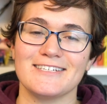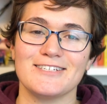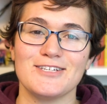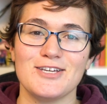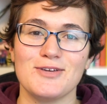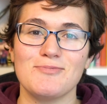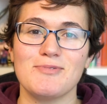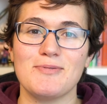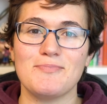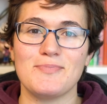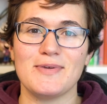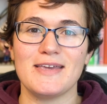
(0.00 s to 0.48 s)
As
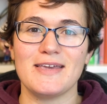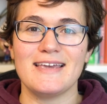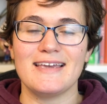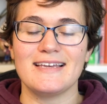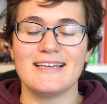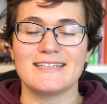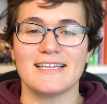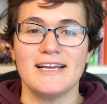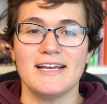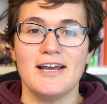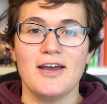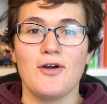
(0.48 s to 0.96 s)
human
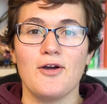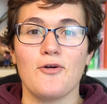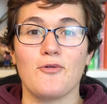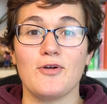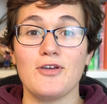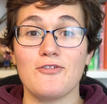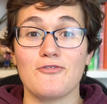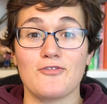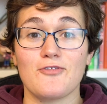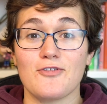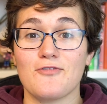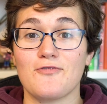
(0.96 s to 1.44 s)
beings,
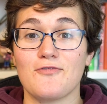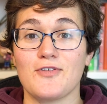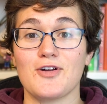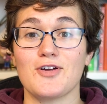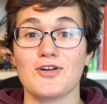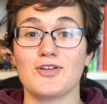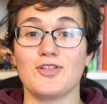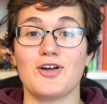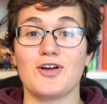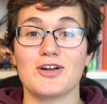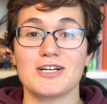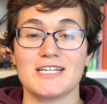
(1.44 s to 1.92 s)
we for a
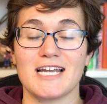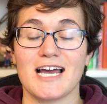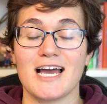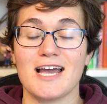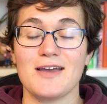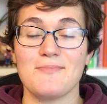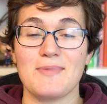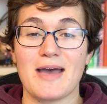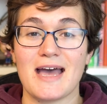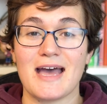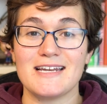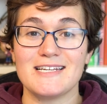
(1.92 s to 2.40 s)
very long
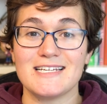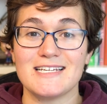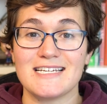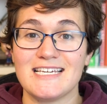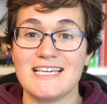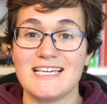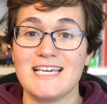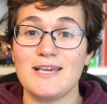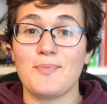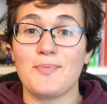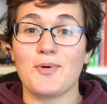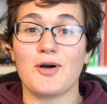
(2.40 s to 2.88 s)
time had to
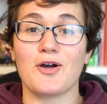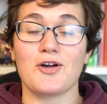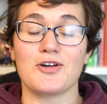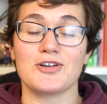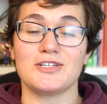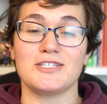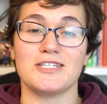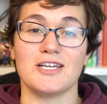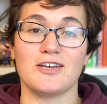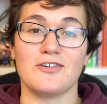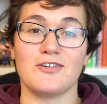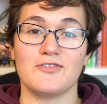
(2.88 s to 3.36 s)
keep
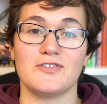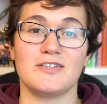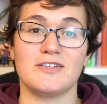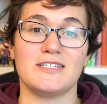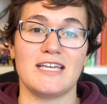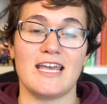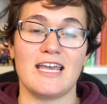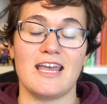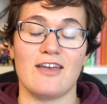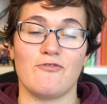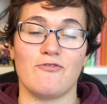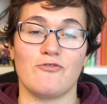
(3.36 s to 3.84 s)
ourselves
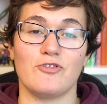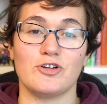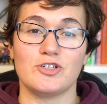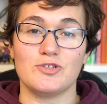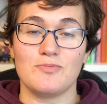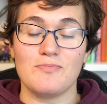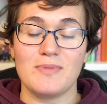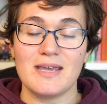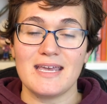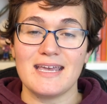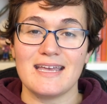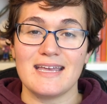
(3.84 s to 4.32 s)
safe,
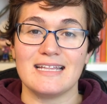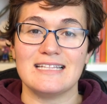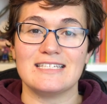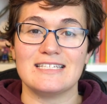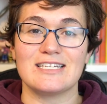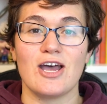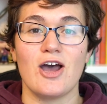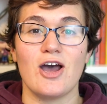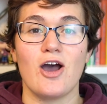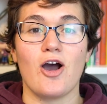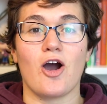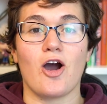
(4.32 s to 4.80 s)
which
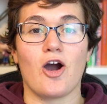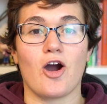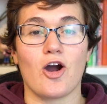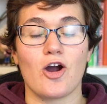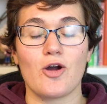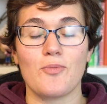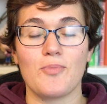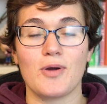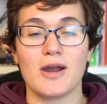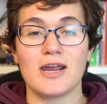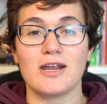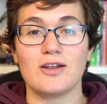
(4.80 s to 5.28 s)
means
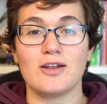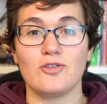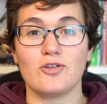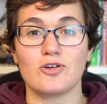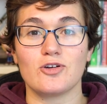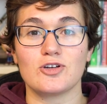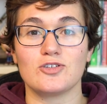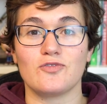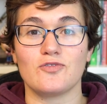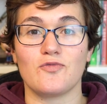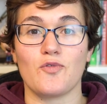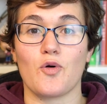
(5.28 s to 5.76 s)
our brain
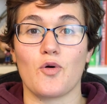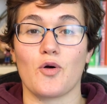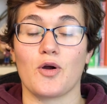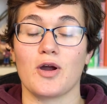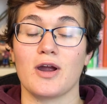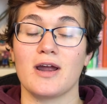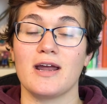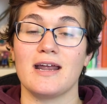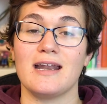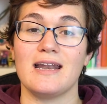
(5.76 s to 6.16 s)
looks for